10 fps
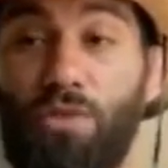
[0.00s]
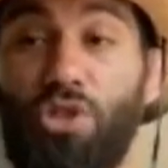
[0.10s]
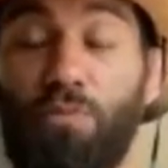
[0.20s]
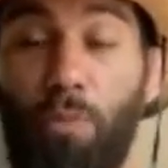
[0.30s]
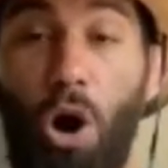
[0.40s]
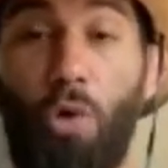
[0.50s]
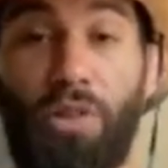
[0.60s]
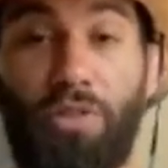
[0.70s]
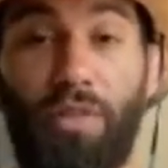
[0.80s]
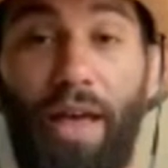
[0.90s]
spar
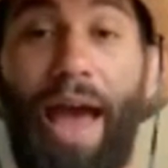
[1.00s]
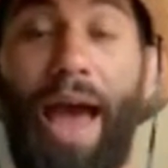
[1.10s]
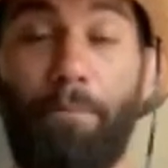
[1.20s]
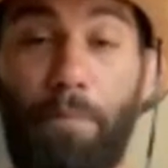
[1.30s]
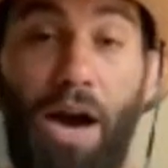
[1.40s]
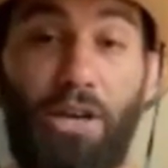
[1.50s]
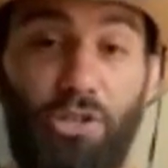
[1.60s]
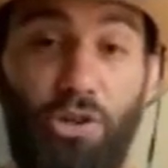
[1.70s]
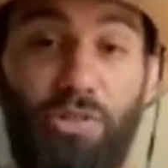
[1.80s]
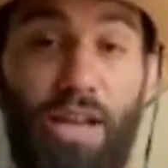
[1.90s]
with
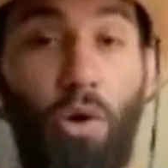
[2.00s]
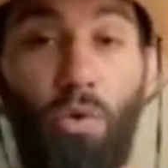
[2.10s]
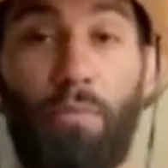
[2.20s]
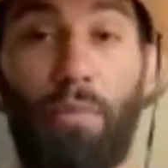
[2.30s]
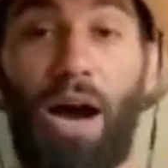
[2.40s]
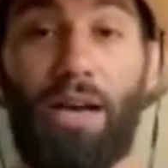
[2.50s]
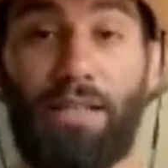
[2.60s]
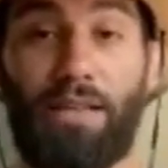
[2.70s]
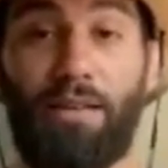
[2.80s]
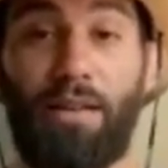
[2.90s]
boxers that only box,
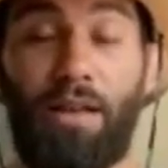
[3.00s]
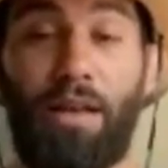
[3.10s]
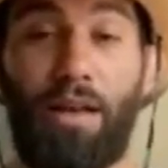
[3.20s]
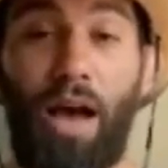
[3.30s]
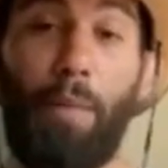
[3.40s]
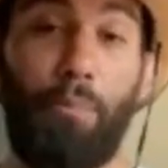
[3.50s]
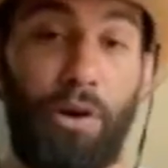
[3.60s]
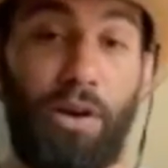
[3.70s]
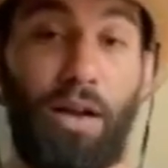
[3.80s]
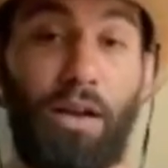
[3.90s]
and I
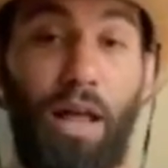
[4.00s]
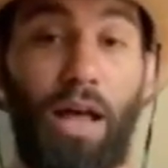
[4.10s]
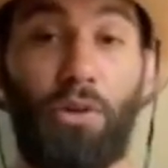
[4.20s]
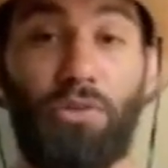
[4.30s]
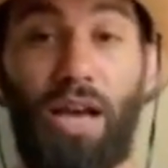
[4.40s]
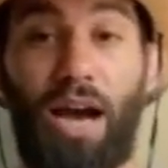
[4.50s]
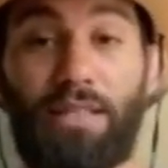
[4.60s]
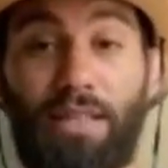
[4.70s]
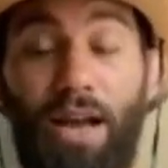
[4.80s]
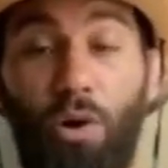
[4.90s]
put it on a lot of those
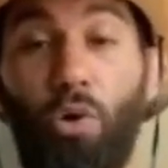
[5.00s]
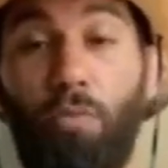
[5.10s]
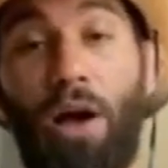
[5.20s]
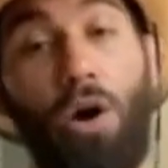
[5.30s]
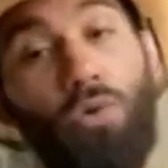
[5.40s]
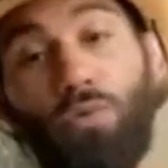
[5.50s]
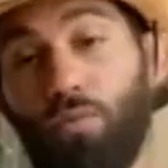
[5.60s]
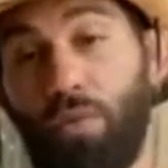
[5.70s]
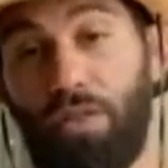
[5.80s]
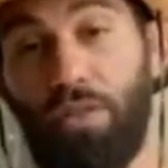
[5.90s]
guys, and I hold my own
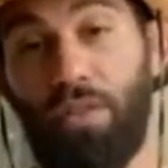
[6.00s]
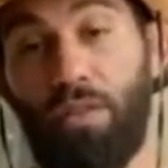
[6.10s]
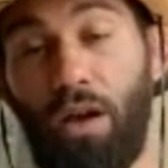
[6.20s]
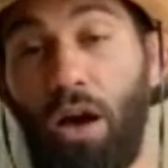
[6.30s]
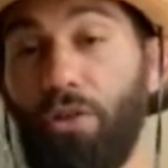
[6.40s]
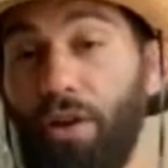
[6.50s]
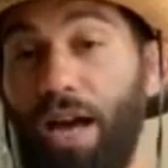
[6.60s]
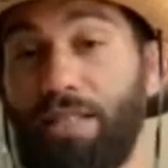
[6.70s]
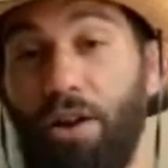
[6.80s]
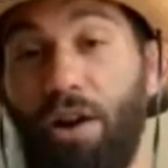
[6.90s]
with other
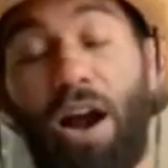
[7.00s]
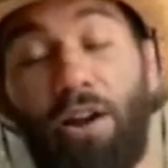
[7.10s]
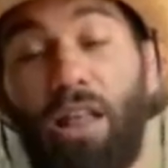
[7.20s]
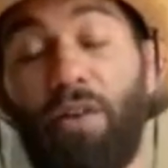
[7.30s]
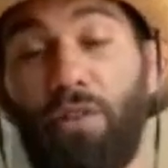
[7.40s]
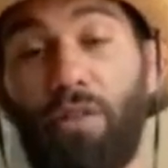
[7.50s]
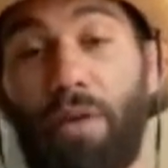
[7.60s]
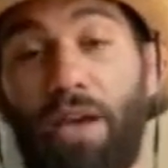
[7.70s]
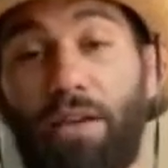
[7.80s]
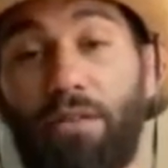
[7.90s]
guys that are higher level than
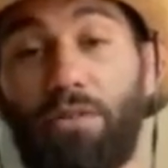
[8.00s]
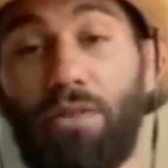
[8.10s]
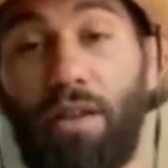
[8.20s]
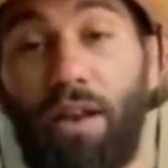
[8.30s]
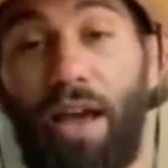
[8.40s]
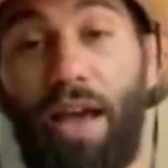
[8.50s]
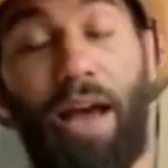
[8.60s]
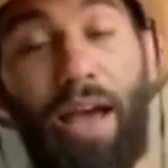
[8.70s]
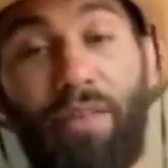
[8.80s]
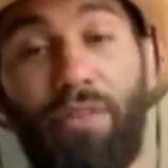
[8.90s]
me, and I
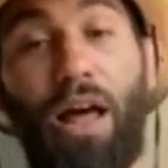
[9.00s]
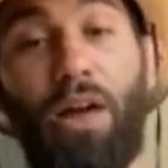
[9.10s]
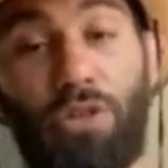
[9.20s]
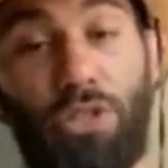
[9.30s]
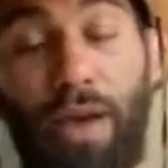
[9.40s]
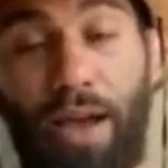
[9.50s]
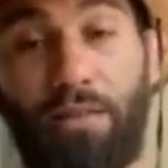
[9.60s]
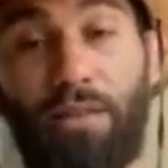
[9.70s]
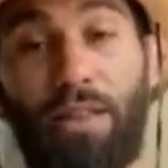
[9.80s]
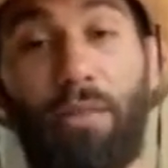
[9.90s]
have a lot of
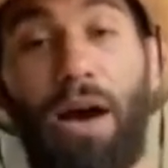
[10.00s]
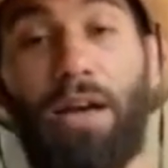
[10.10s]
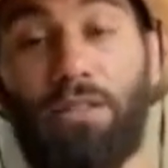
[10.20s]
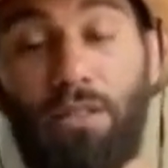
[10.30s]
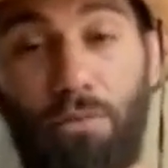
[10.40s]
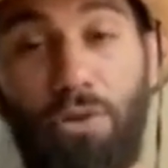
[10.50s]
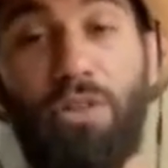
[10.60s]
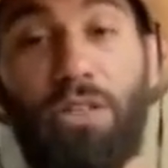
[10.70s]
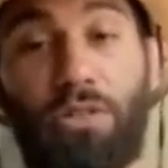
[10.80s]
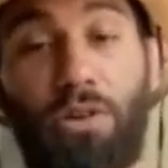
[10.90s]
respect in the box
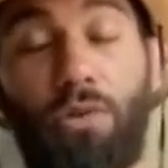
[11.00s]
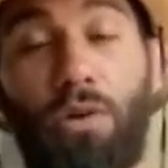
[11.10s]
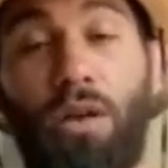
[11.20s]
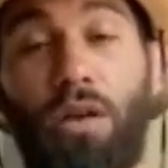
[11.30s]
community. So,